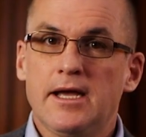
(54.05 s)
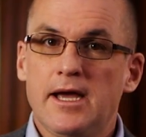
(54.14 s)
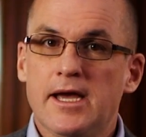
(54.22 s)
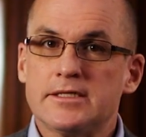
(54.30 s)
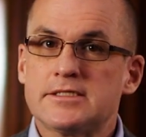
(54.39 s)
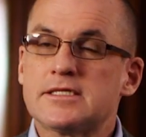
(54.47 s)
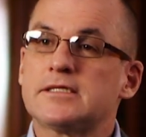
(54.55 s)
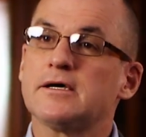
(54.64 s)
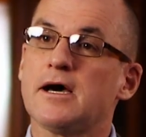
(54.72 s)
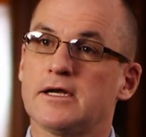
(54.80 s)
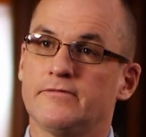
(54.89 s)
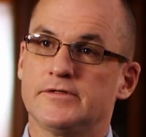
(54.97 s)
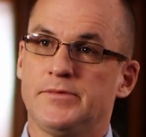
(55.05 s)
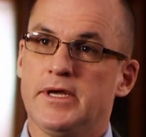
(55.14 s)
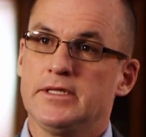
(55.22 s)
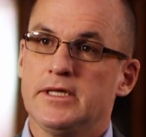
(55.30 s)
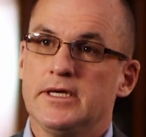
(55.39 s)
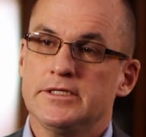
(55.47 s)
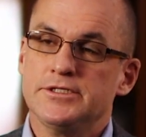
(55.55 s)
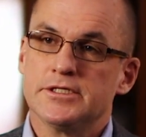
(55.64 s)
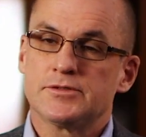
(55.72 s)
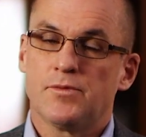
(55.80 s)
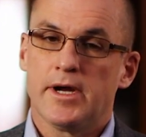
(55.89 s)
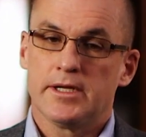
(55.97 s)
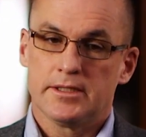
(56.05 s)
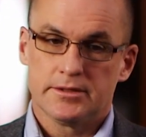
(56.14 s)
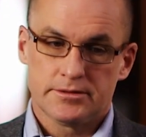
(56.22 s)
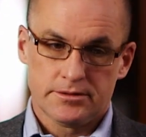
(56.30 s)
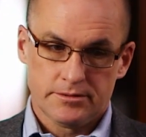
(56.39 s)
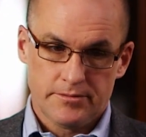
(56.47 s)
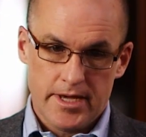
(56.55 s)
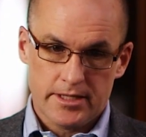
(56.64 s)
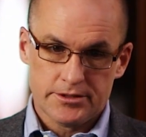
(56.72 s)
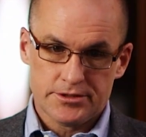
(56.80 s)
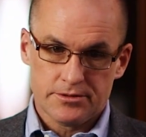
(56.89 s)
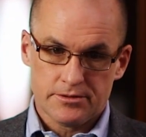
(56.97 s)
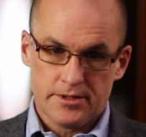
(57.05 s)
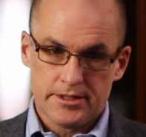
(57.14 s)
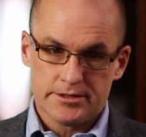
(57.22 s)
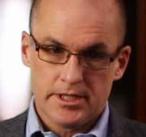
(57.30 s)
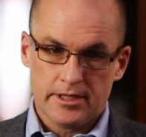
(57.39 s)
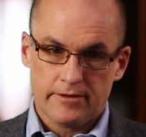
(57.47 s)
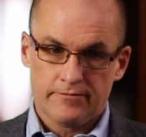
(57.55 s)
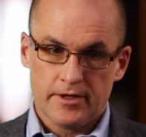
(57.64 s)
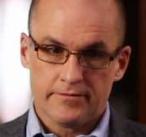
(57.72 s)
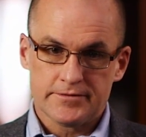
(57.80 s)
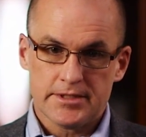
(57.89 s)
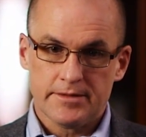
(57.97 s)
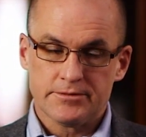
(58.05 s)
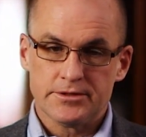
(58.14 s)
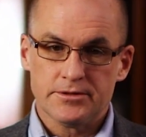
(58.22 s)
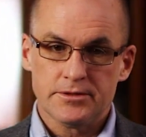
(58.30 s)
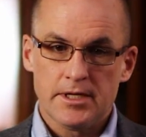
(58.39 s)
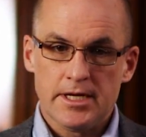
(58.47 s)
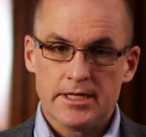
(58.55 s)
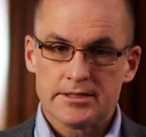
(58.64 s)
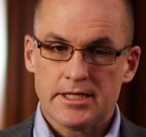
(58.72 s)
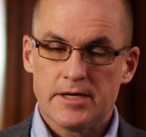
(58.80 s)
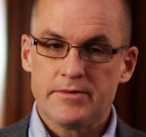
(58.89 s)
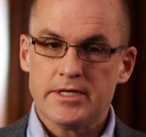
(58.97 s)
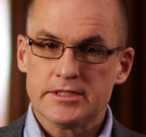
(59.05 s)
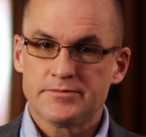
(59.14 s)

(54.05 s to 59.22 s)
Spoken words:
it's thought of as being the easiest way to manage your intake if you have type 2 diabetes,